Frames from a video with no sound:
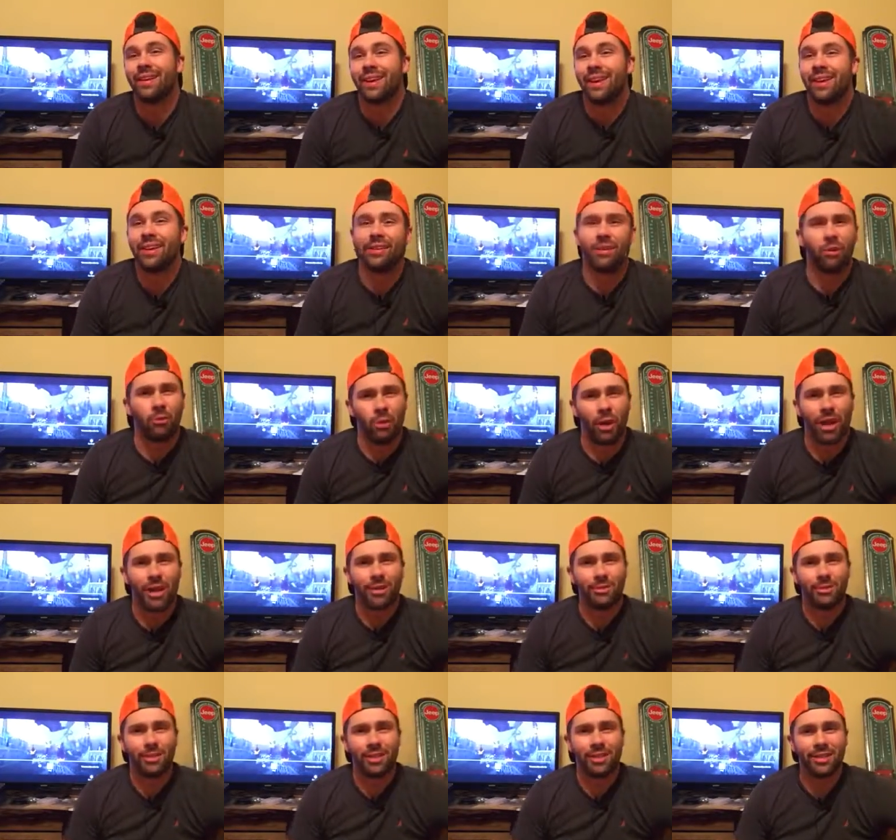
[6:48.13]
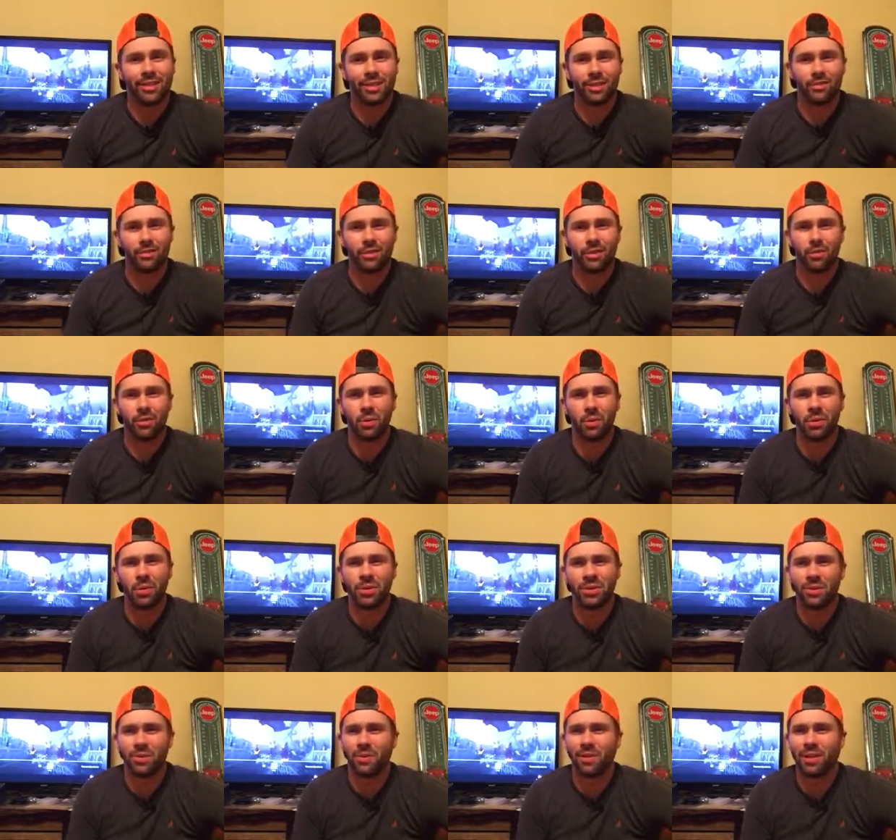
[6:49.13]
I like the raspiness of his
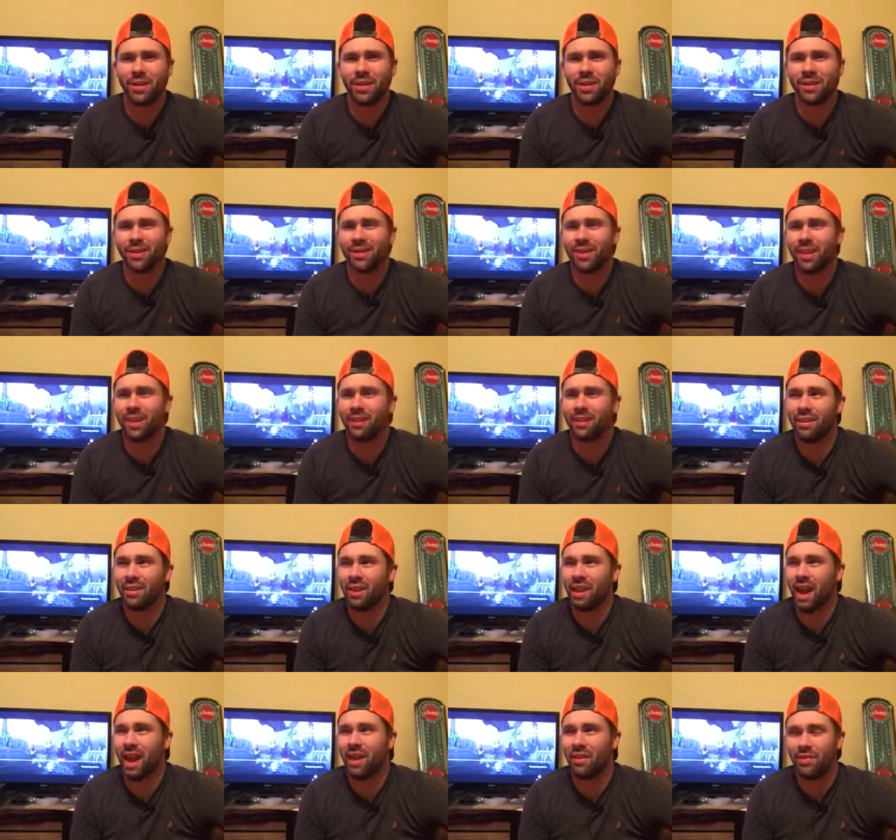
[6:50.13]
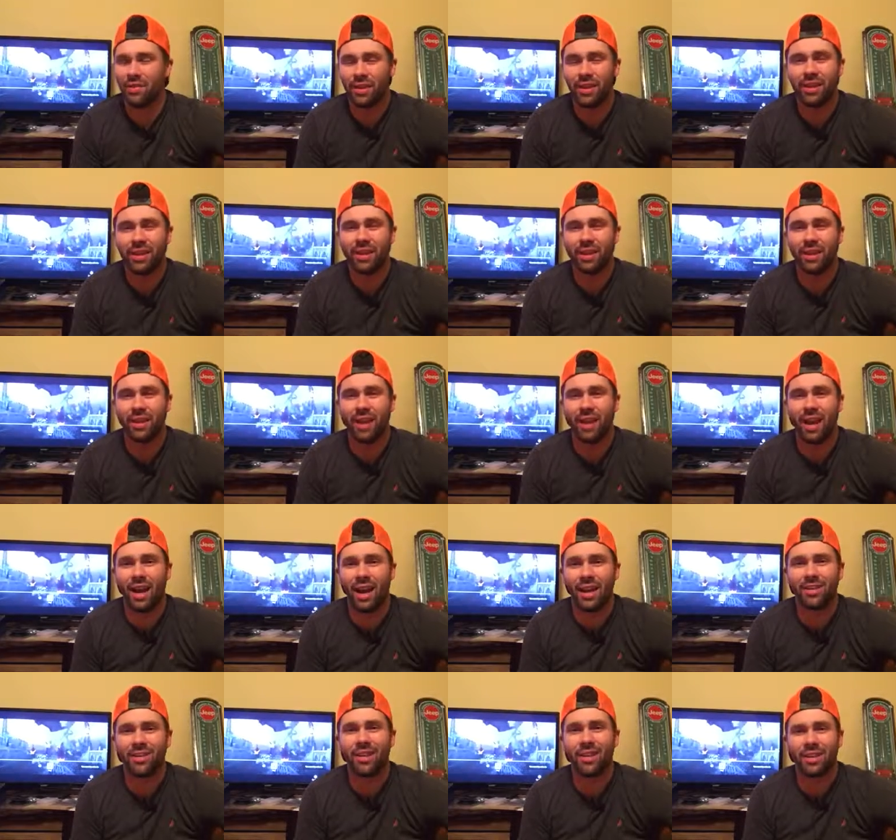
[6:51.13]
voice in a way. I, I think he.
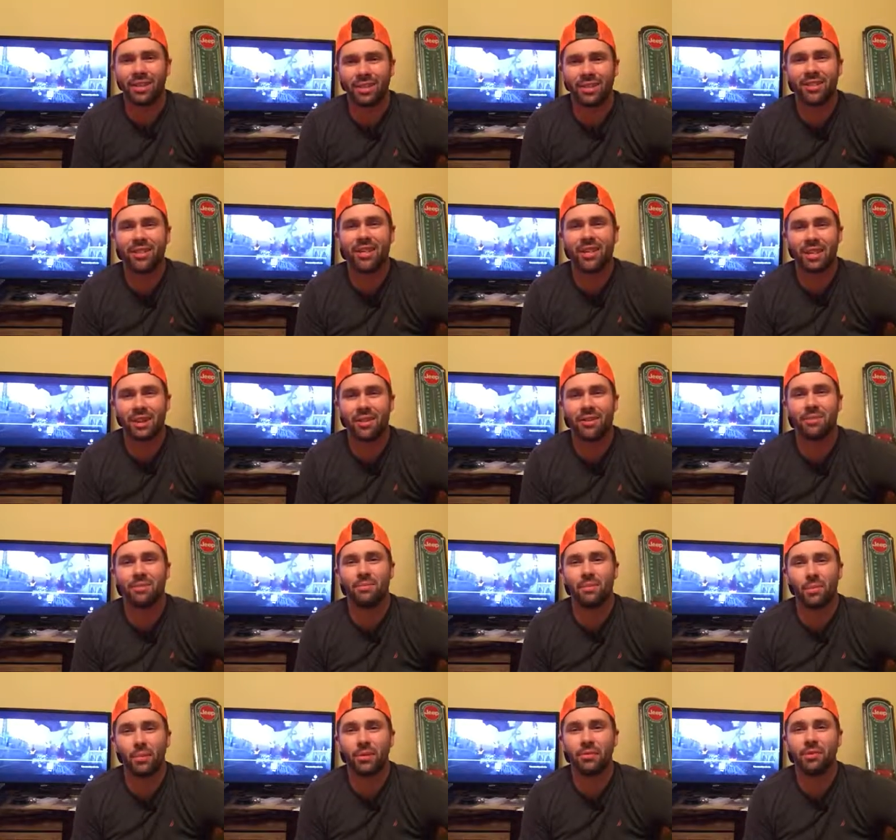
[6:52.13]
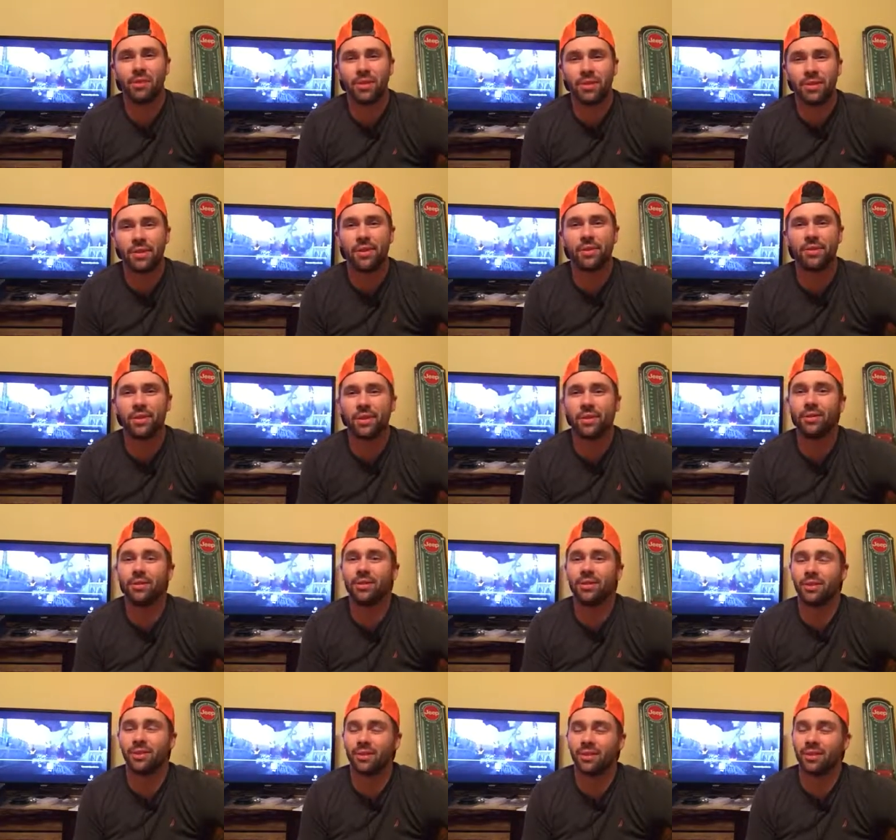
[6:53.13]
I'd like to check out some more of his solo
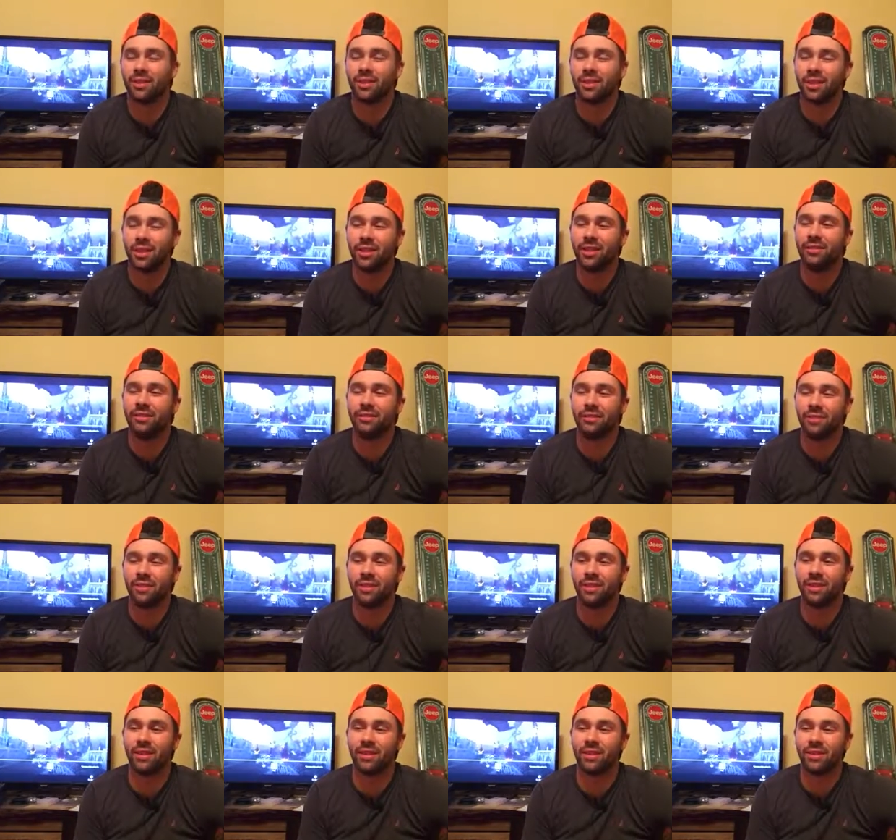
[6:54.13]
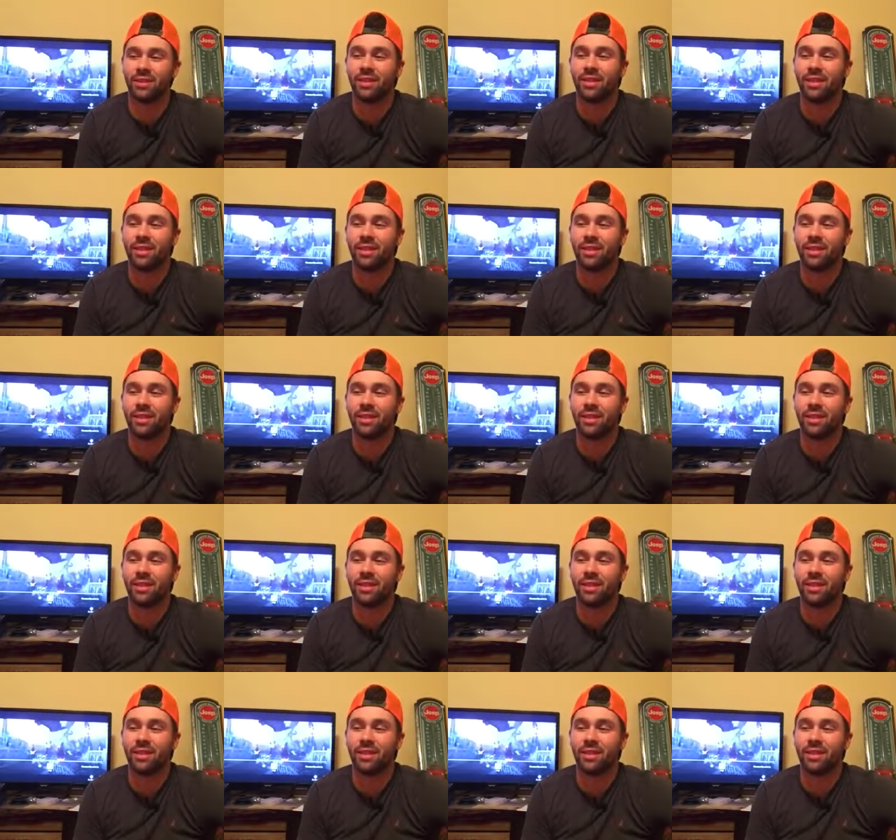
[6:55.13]
sh- stuff because